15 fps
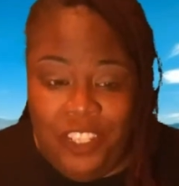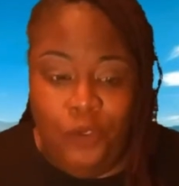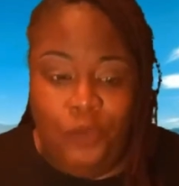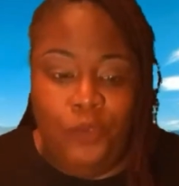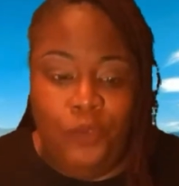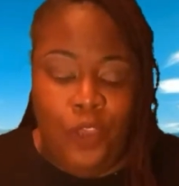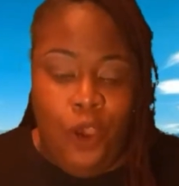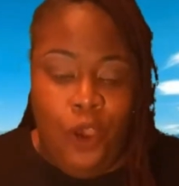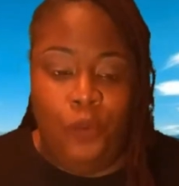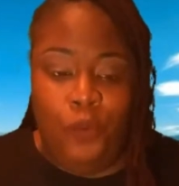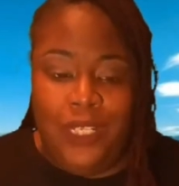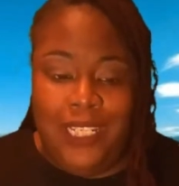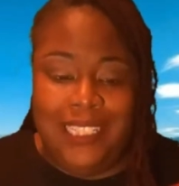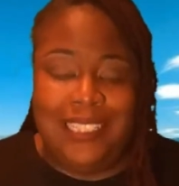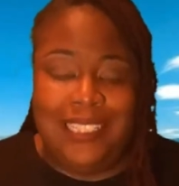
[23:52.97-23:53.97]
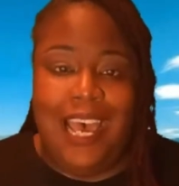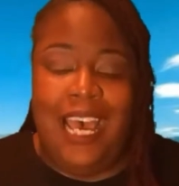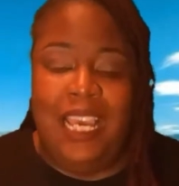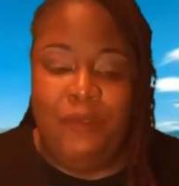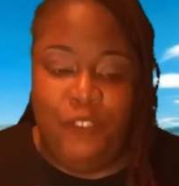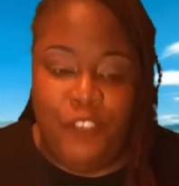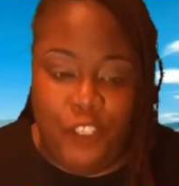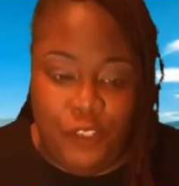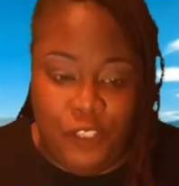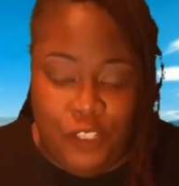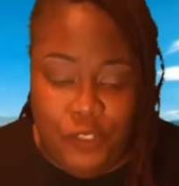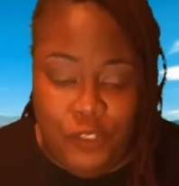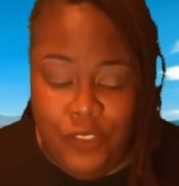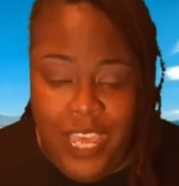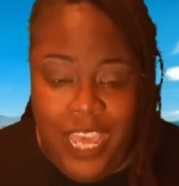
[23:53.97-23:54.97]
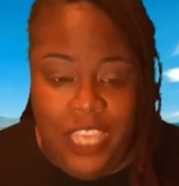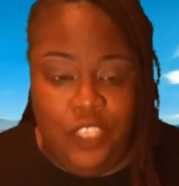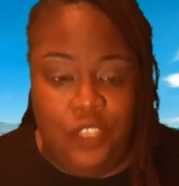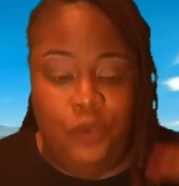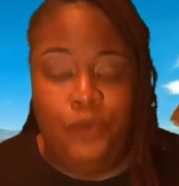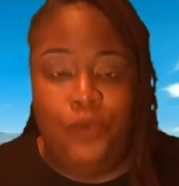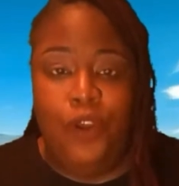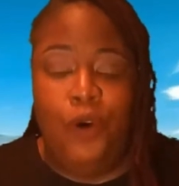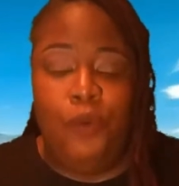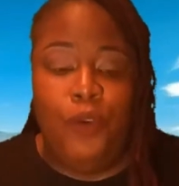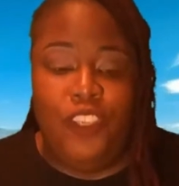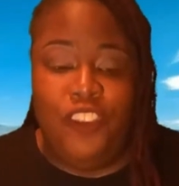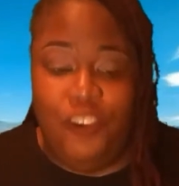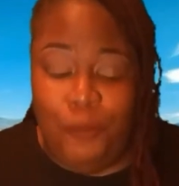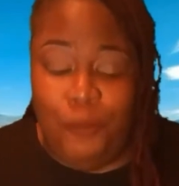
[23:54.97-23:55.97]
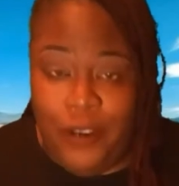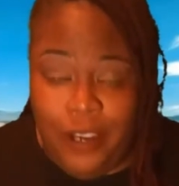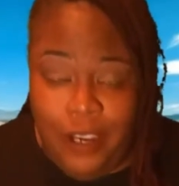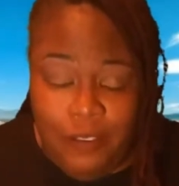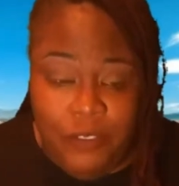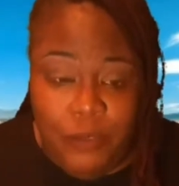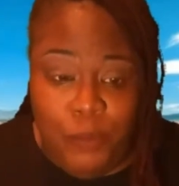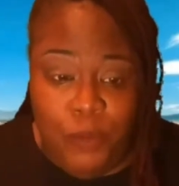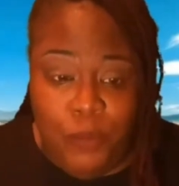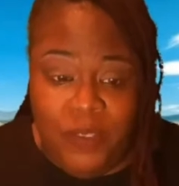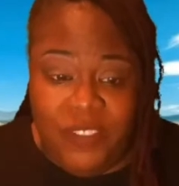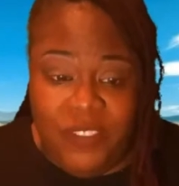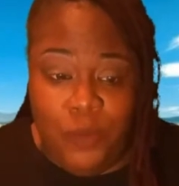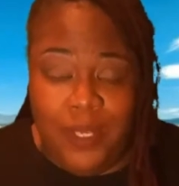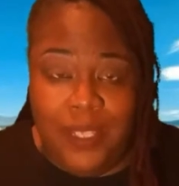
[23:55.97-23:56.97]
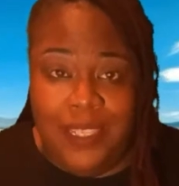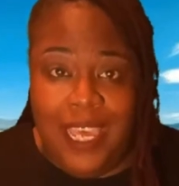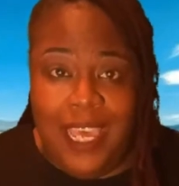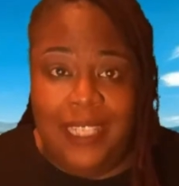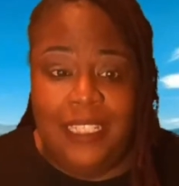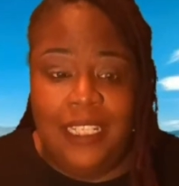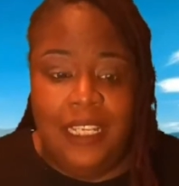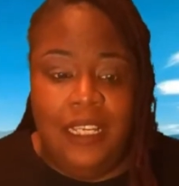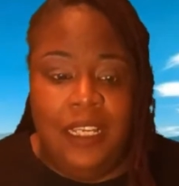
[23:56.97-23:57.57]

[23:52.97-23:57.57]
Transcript: You'll know when it's time for you to do that. You'll know when you're more comfortable with doing that.